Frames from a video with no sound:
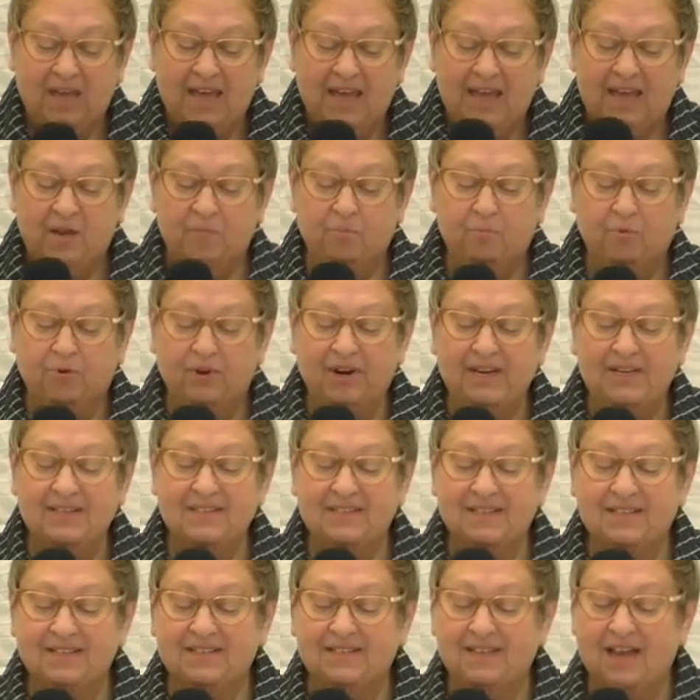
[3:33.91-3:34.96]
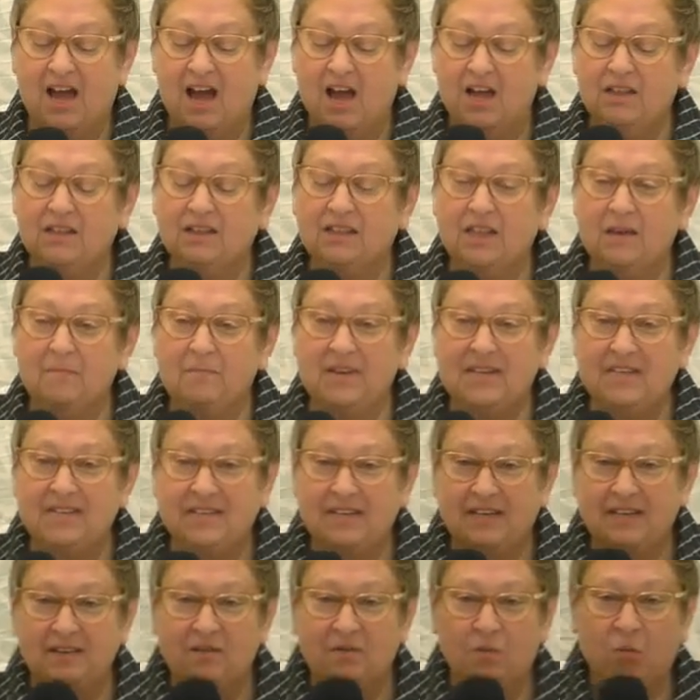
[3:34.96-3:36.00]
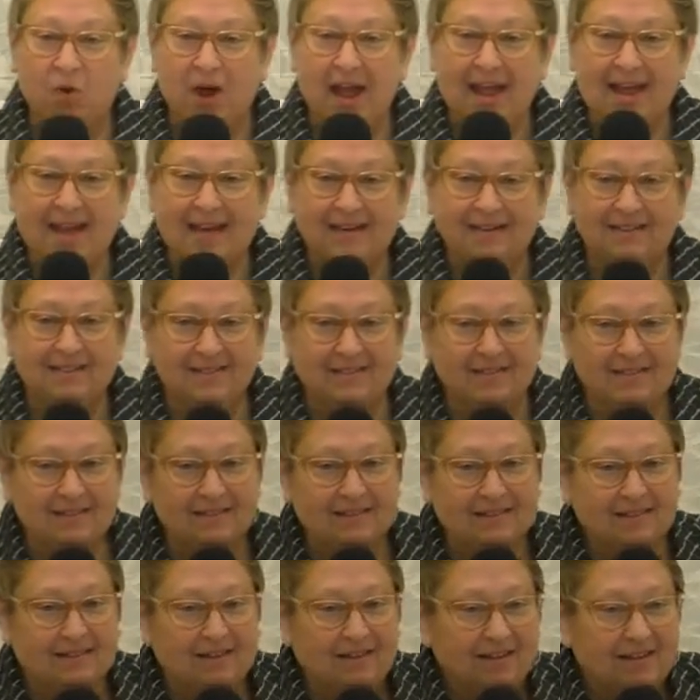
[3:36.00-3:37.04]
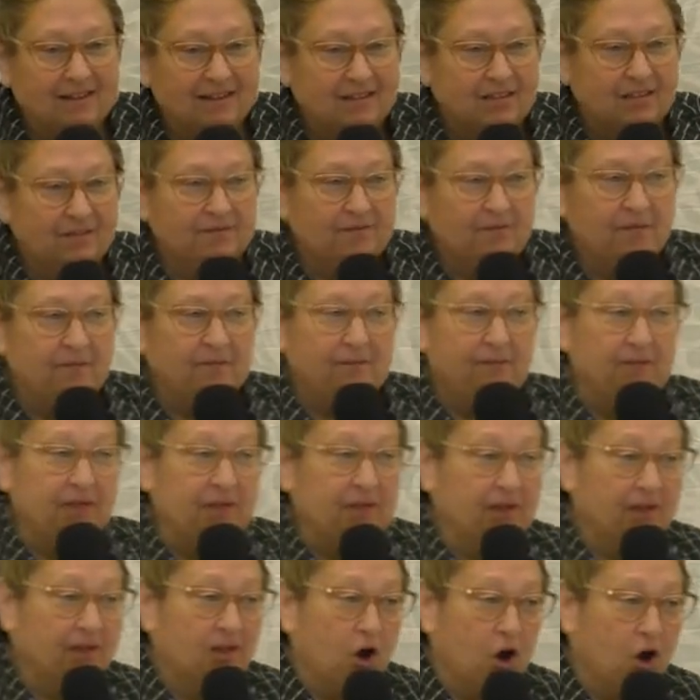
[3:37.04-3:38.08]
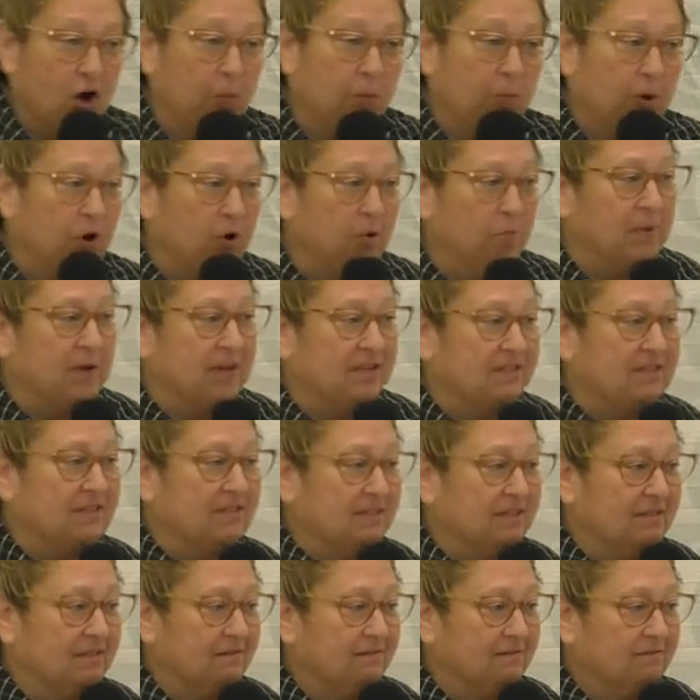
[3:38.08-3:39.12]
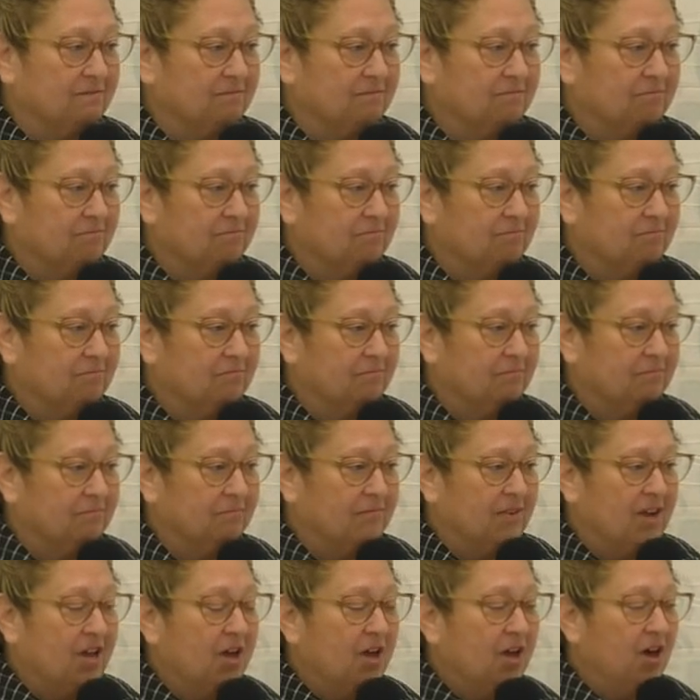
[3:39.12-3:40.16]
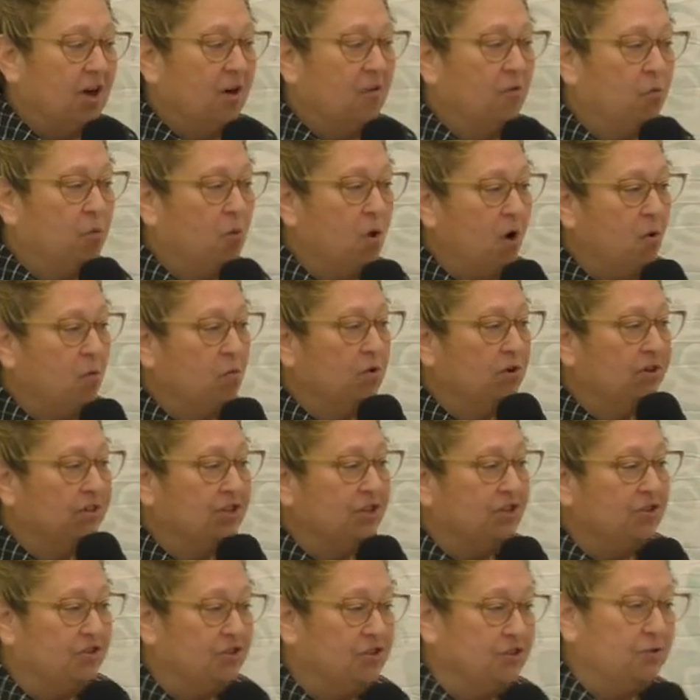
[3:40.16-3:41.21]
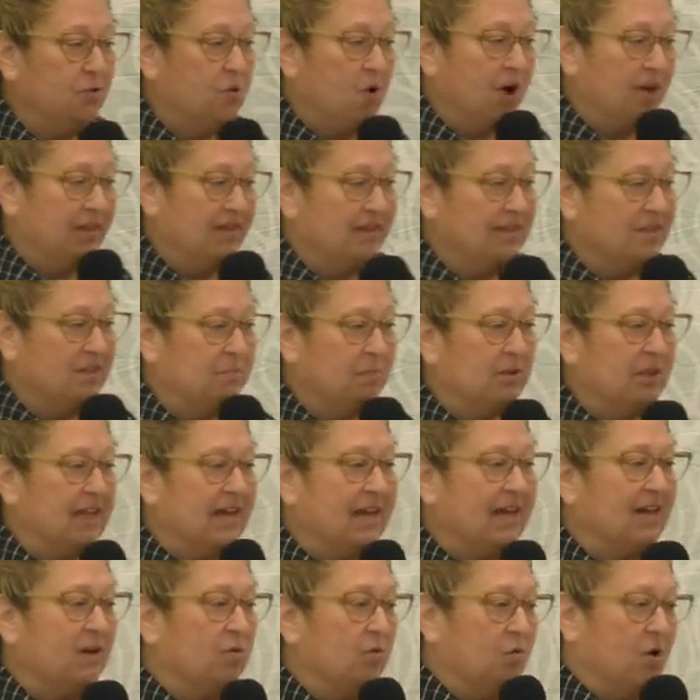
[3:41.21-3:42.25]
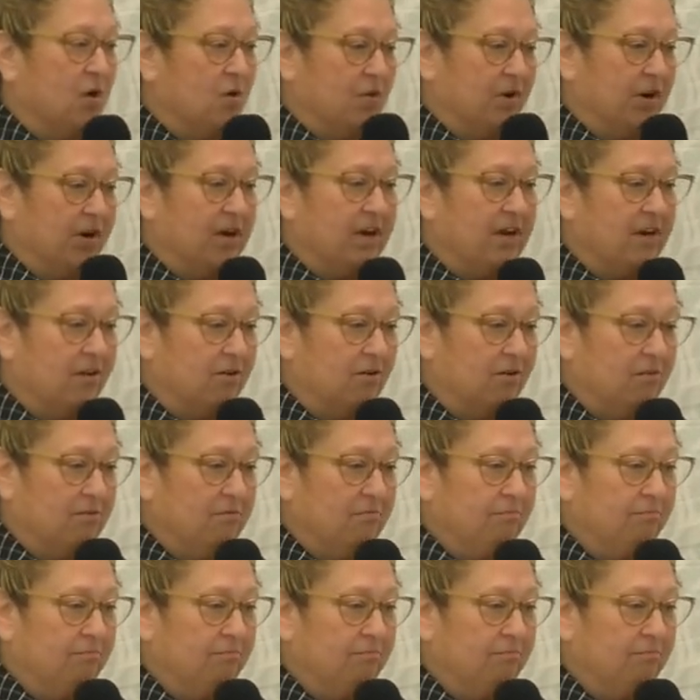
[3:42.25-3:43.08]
It brings us unlimited ways to fulfill our purpose of what we're to do on this planet while we're here.